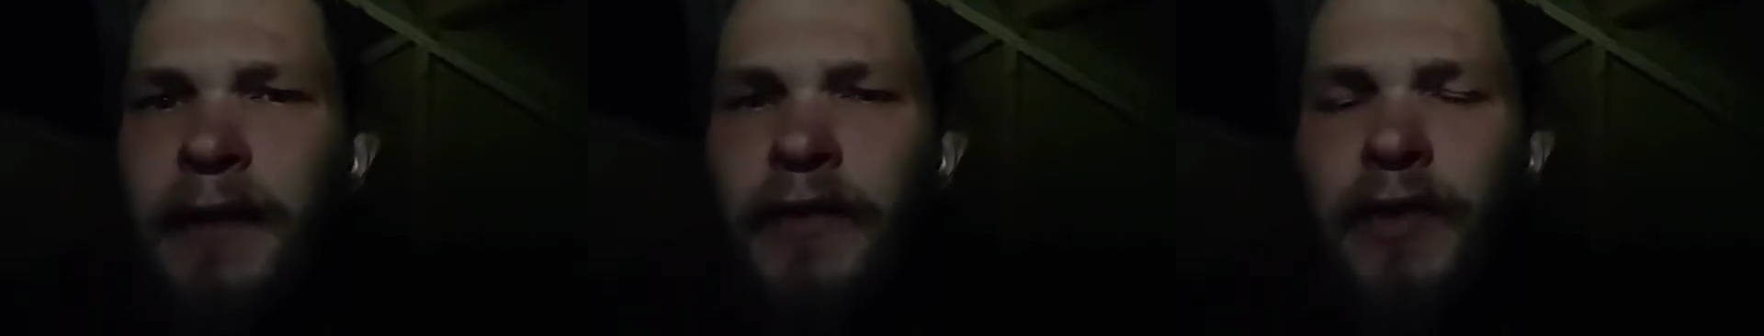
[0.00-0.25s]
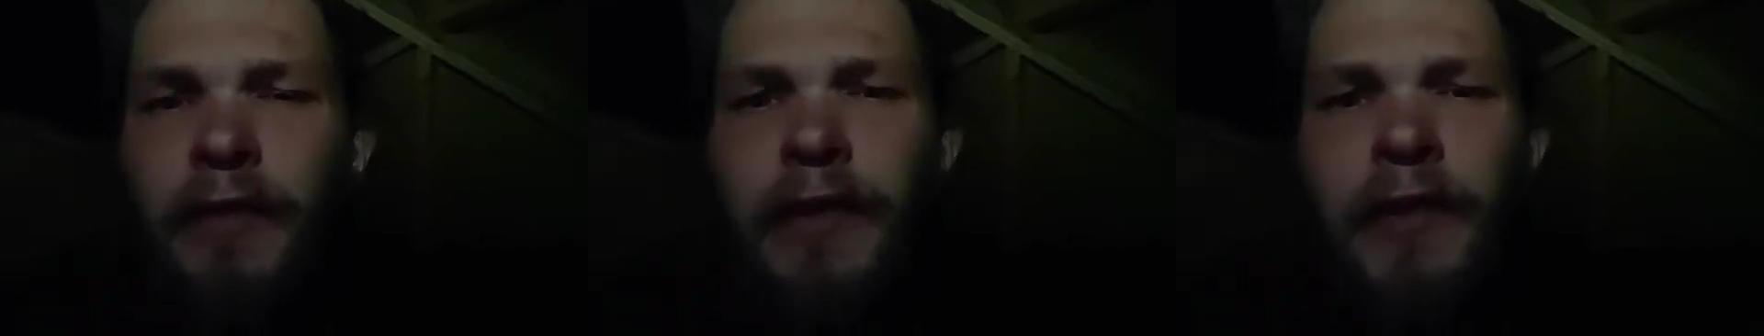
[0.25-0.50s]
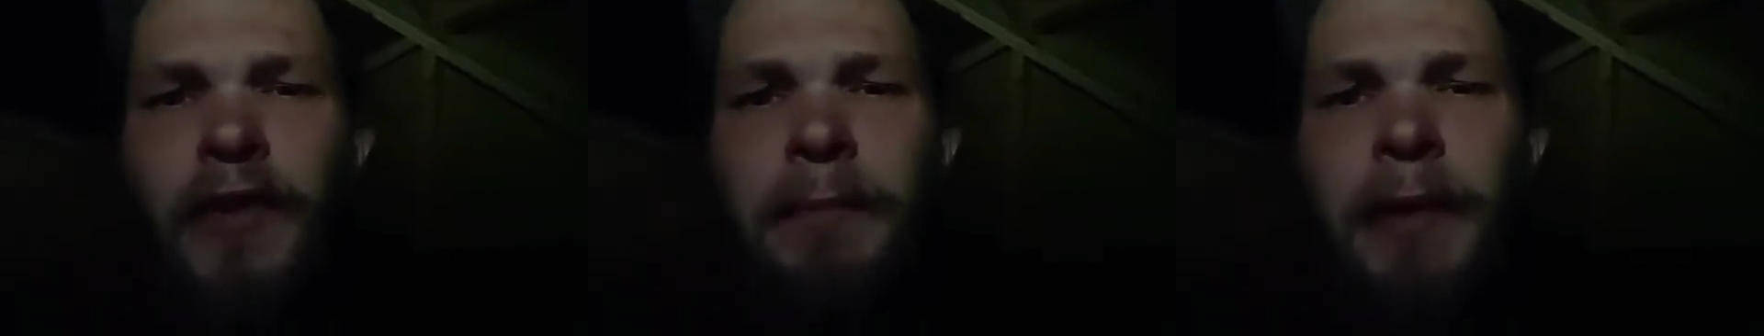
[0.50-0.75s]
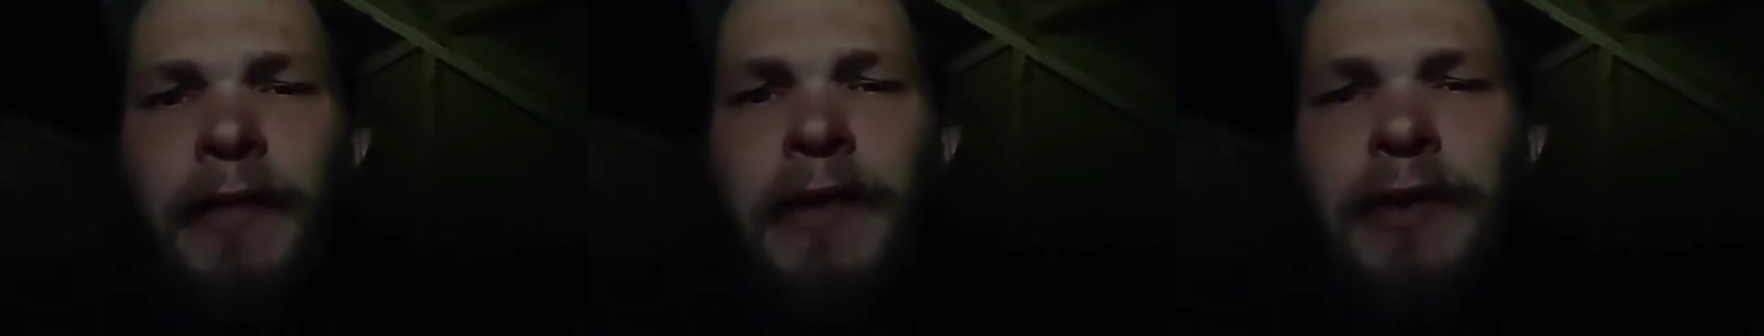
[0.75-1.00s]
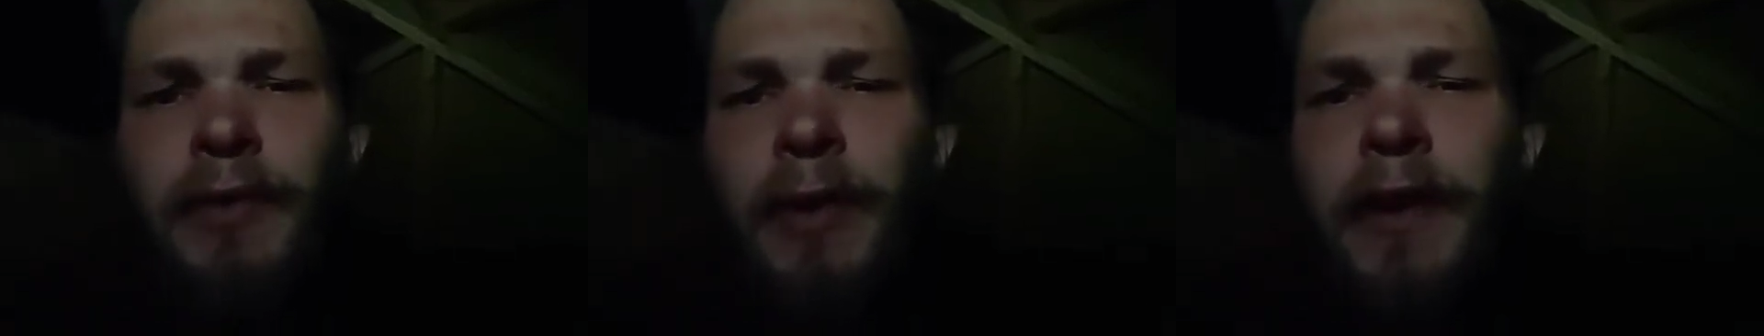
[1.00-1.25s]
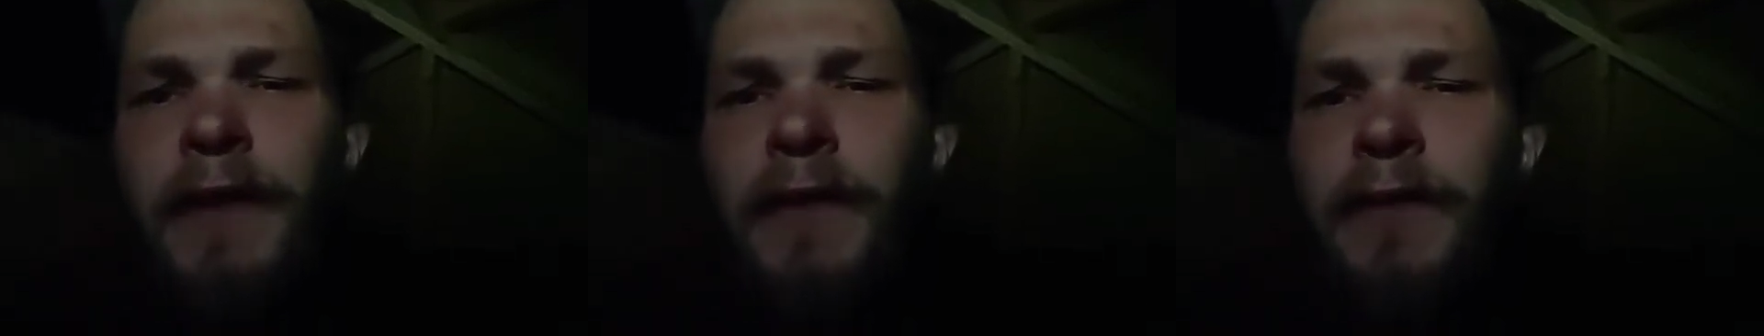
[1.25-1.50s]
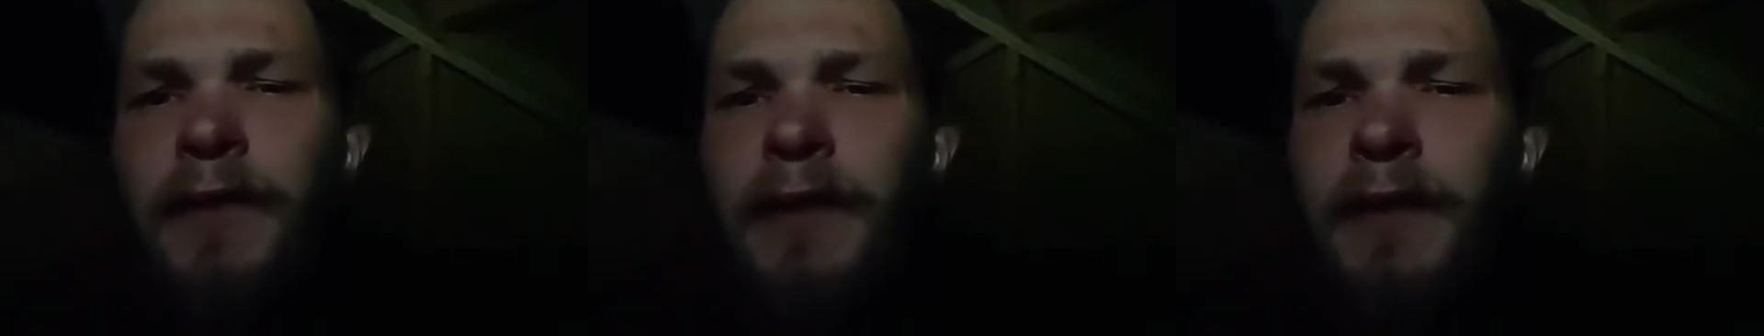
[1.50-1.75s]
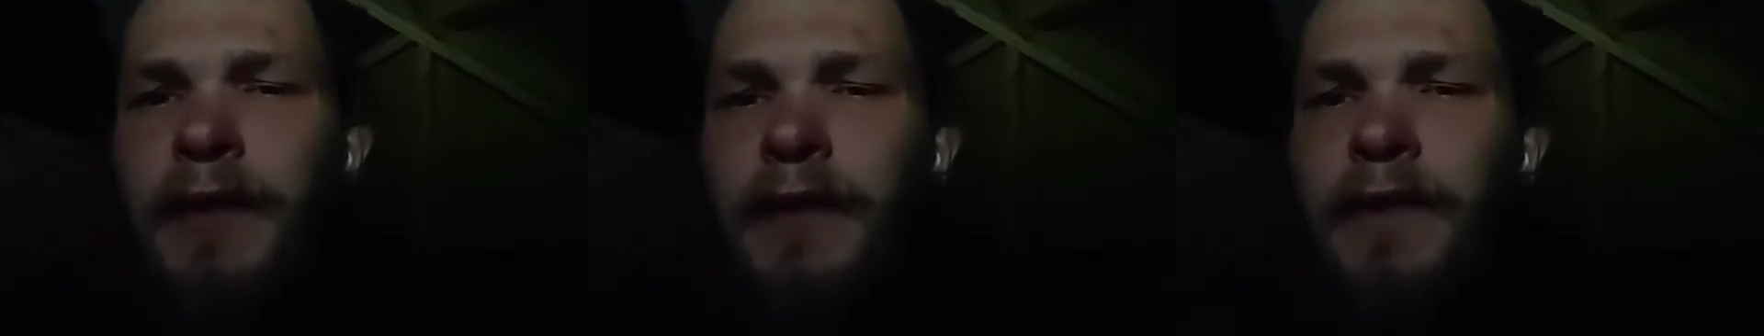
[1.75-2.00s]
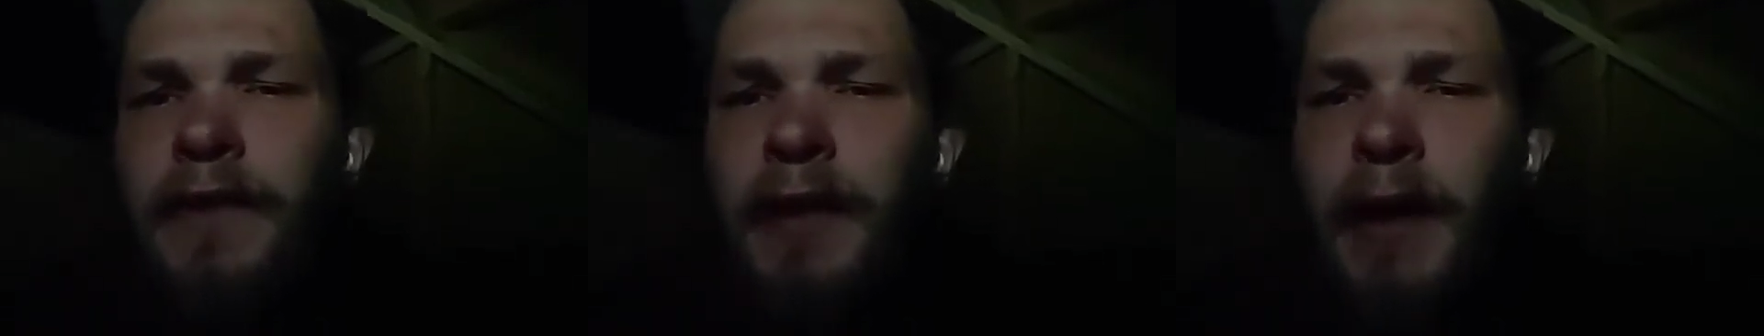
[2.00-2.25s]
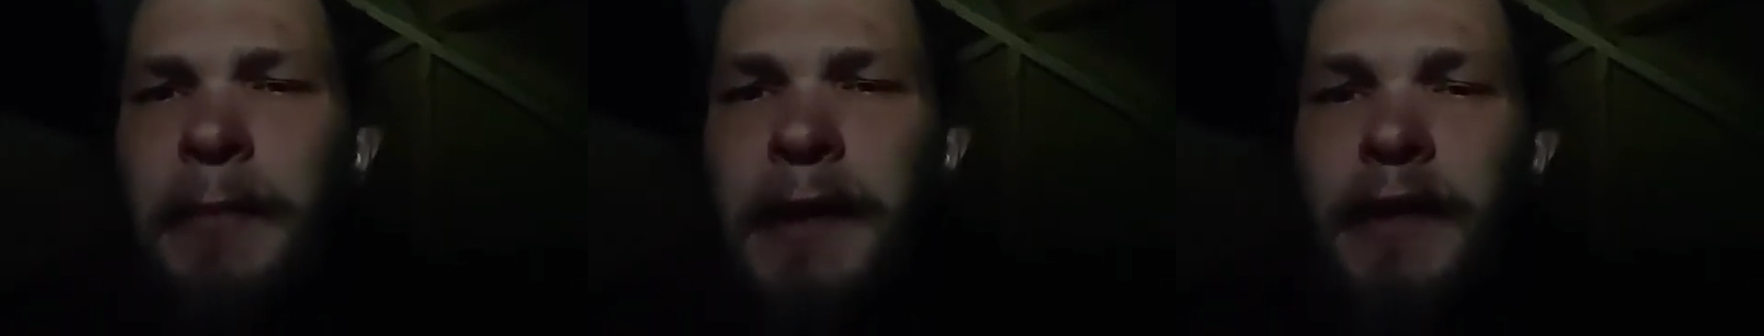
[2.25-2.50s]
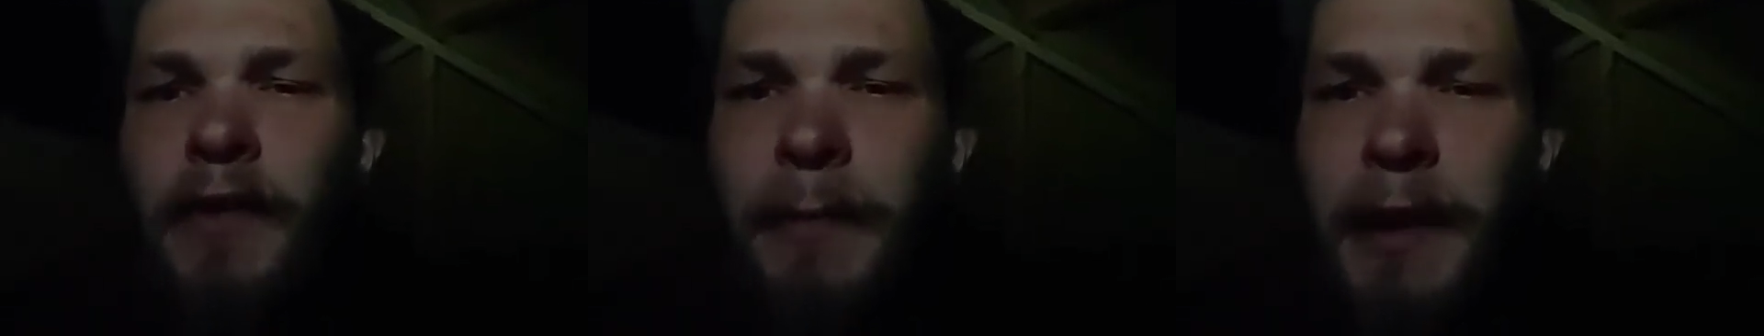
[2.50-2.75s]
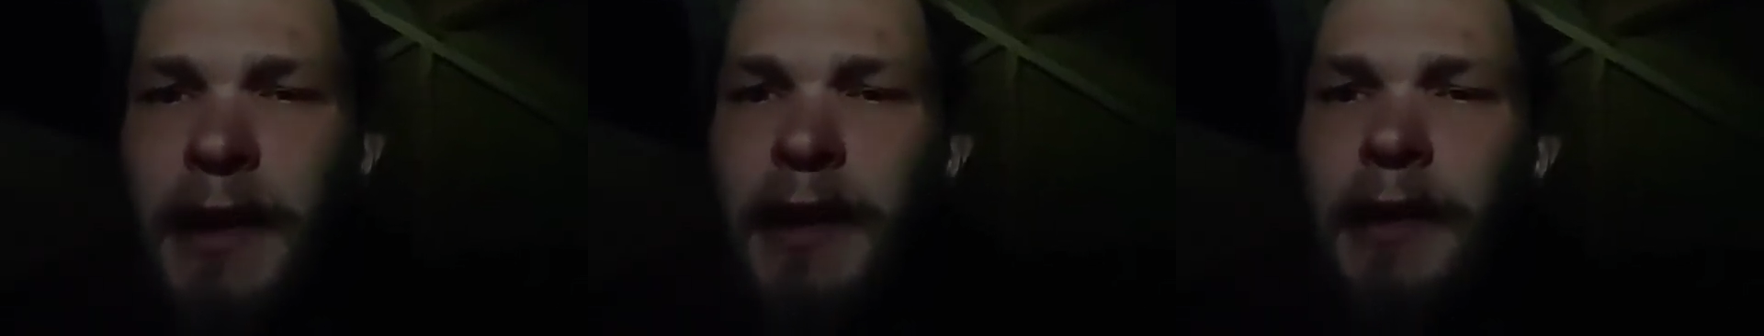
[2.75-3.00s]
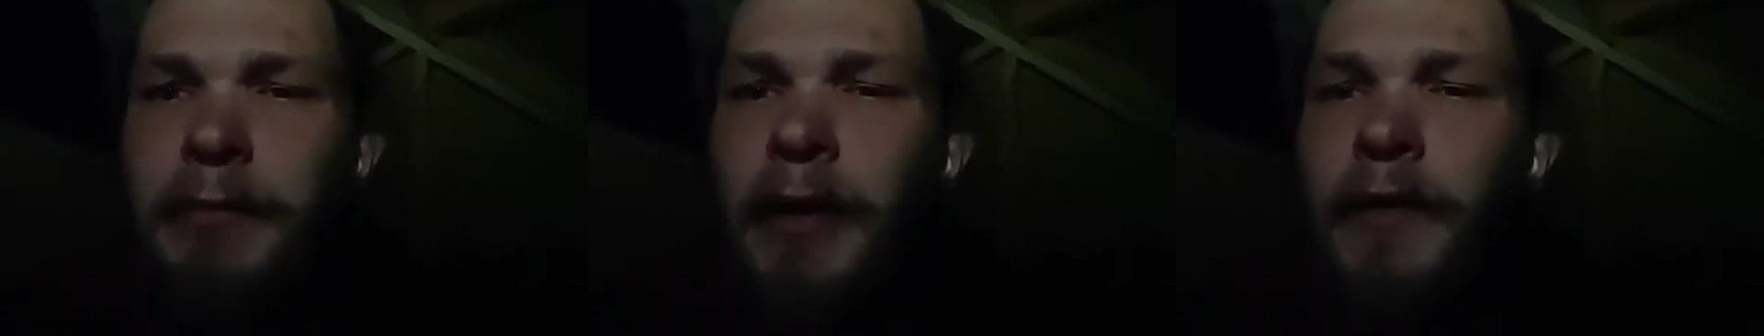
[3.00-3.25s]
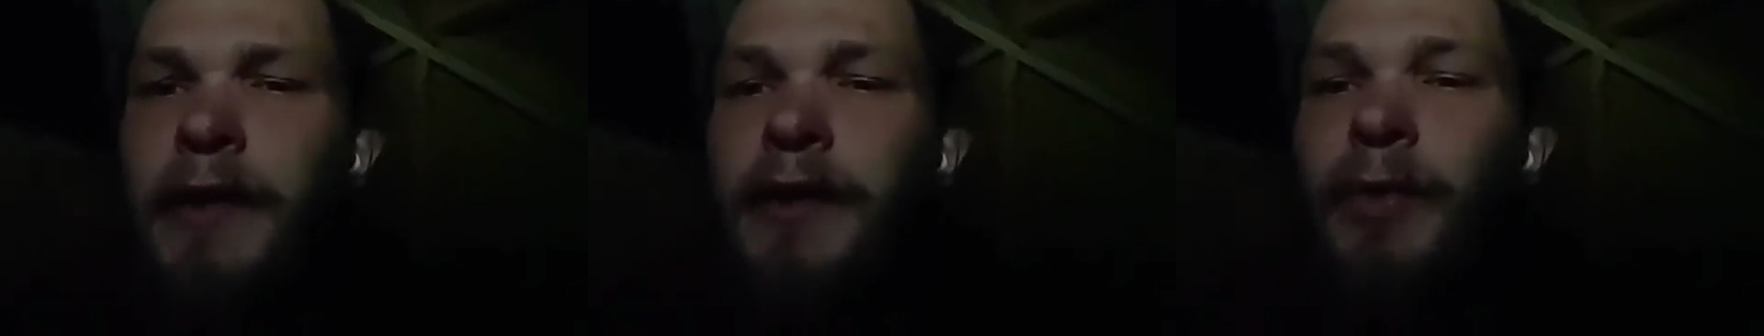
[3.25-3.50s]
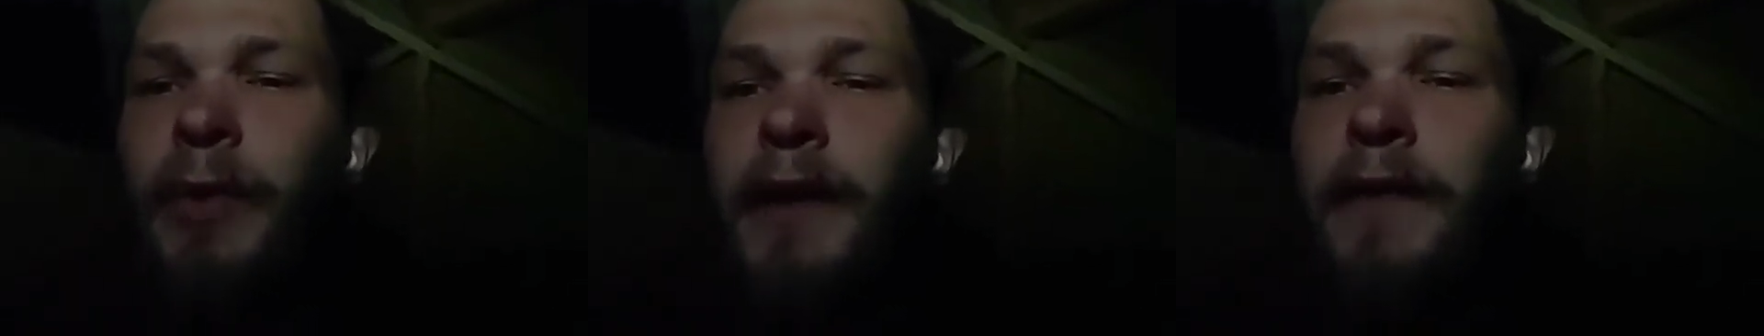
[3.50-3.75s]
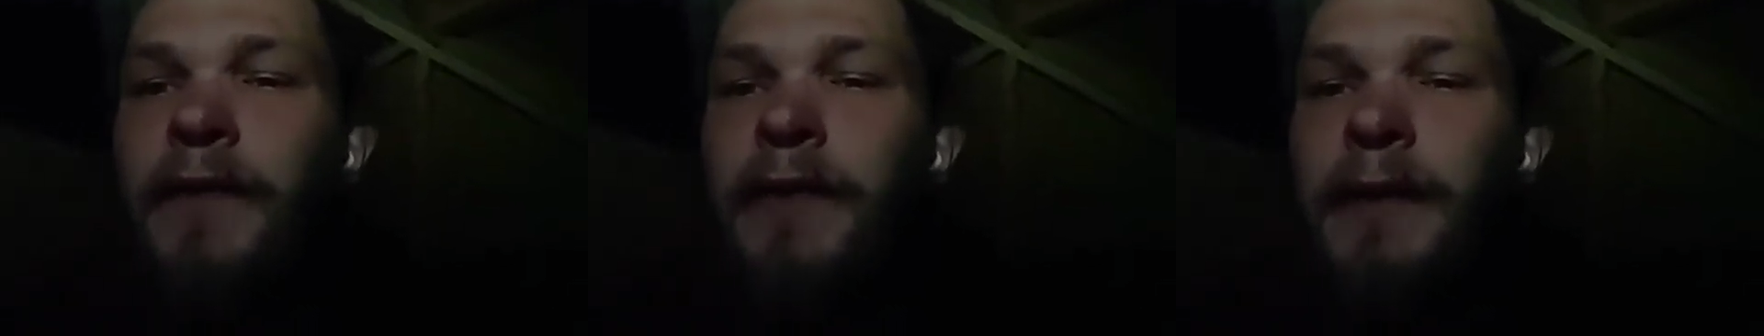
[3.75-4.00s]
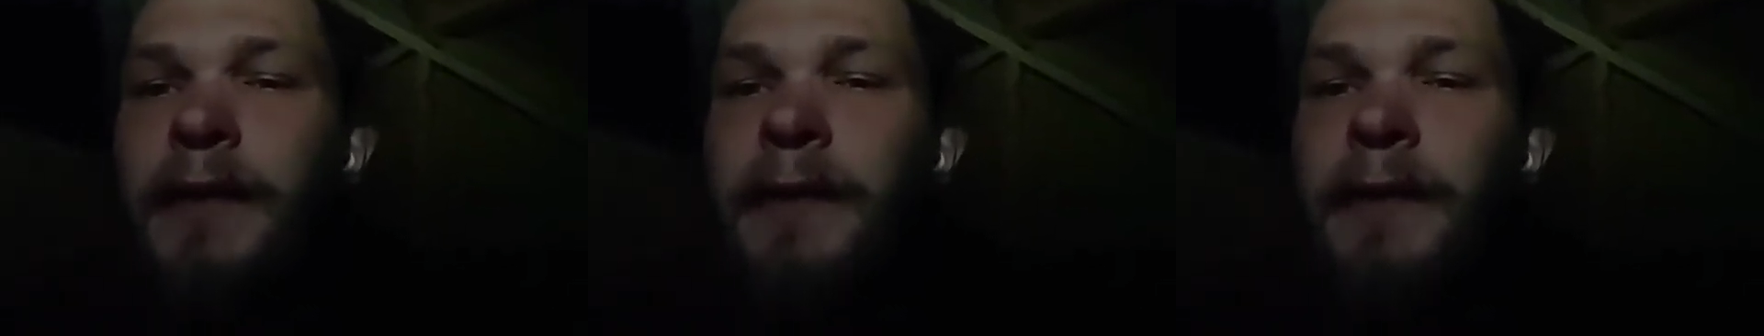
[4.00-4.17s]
So if there's a buzzing noise, somebody's making a buzzing noise.